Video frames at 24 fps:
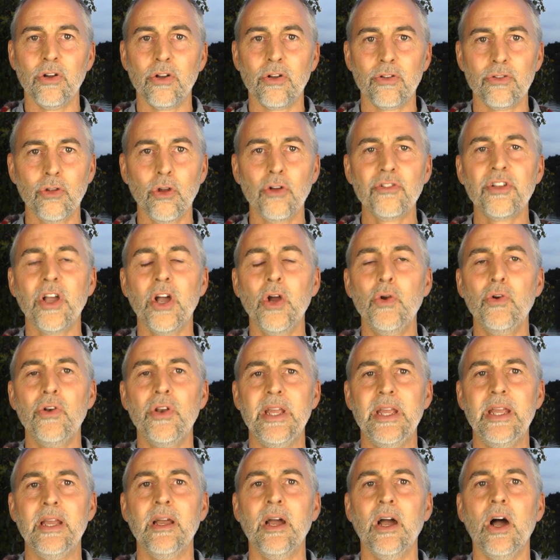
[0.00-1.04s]
not
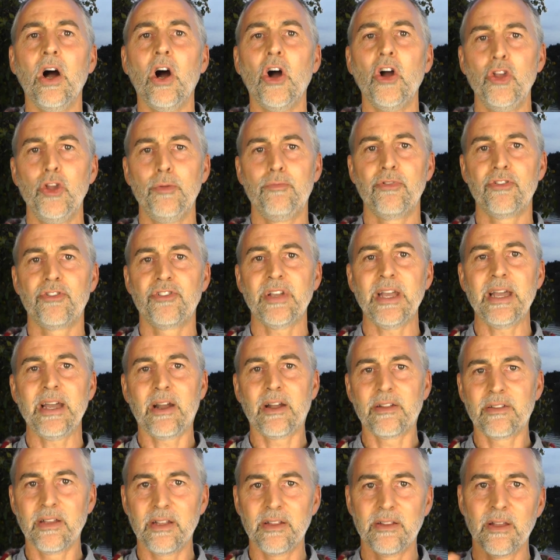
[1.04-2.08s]
only are you
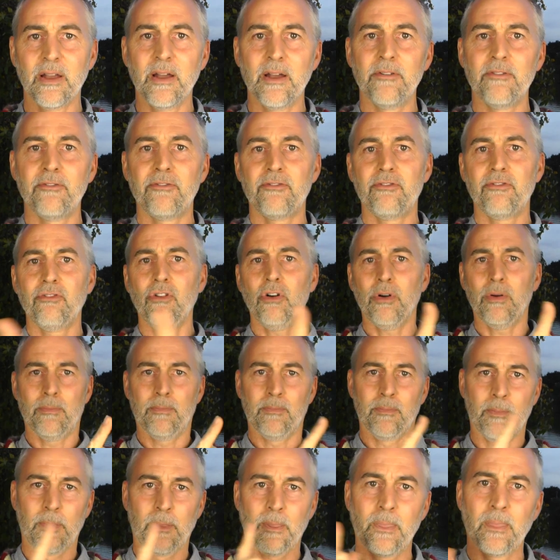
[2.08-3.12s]
protected
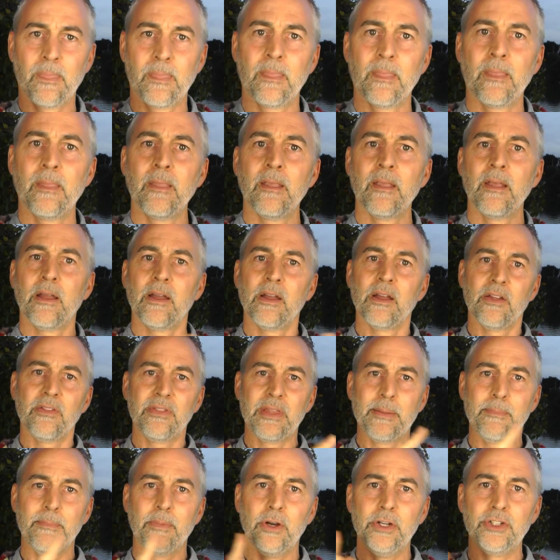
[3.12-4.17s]
from
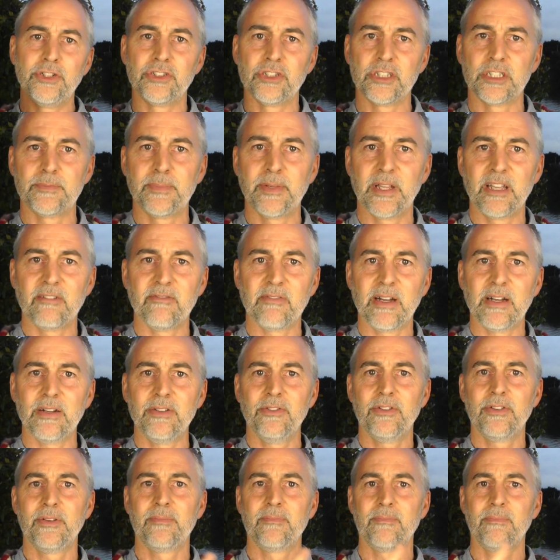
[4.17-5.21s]
the emotion spinning
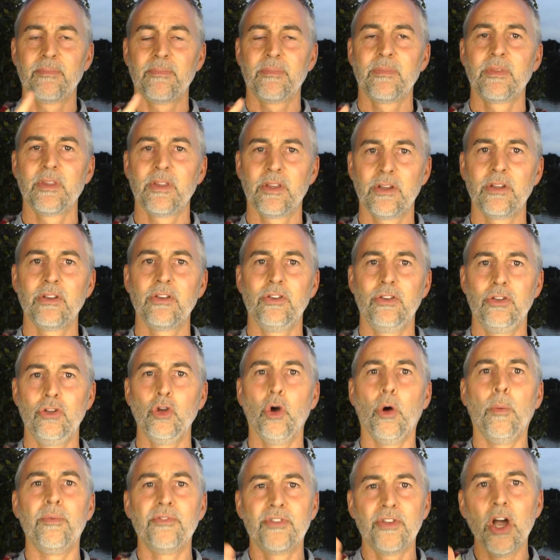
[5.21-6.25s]
around,
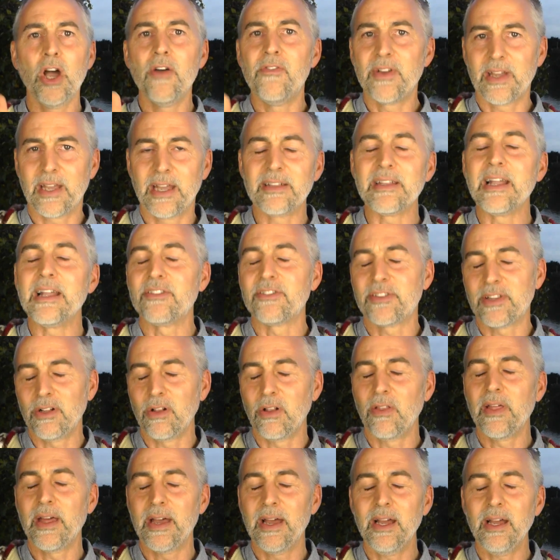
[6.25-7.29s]
you're observing it, it's
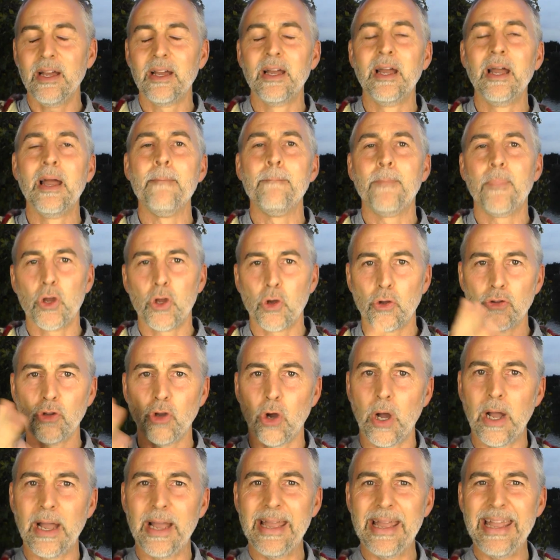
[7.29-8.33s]
still there, but you're
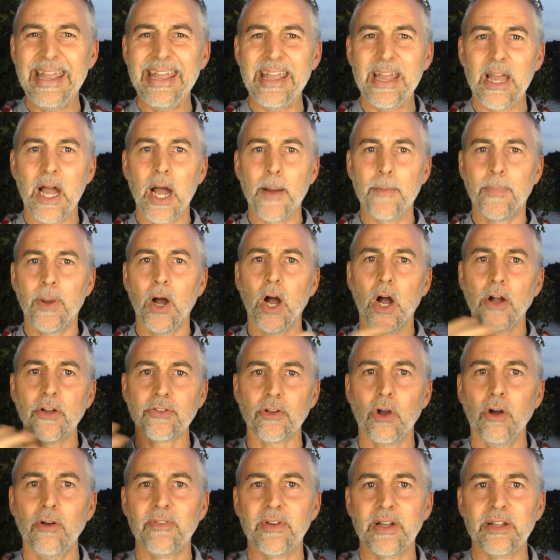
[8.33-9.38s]
not a
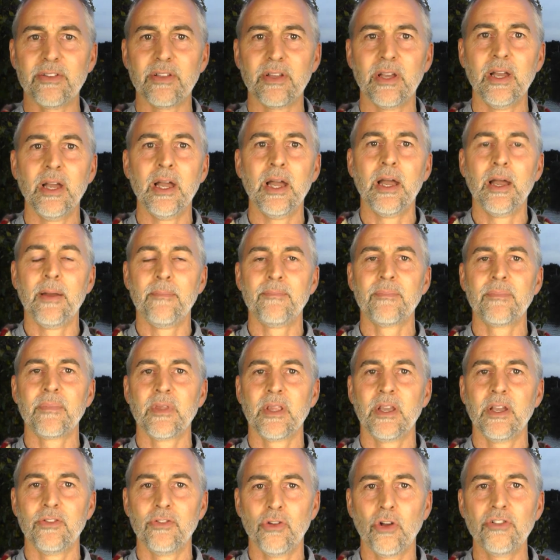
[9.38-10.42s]
part of it.
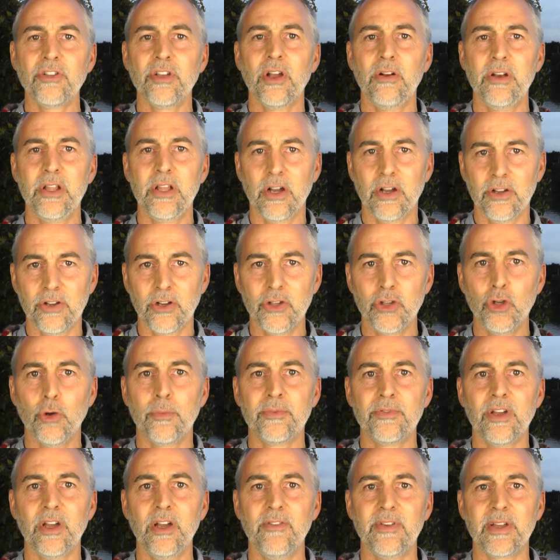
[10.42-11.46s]
Not only are you
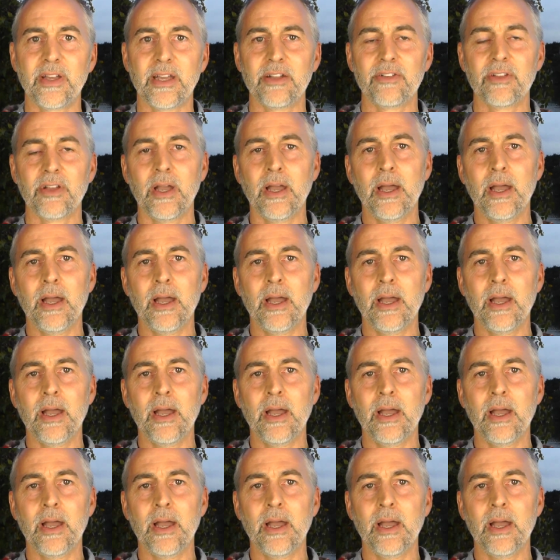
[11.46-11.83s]
observing it,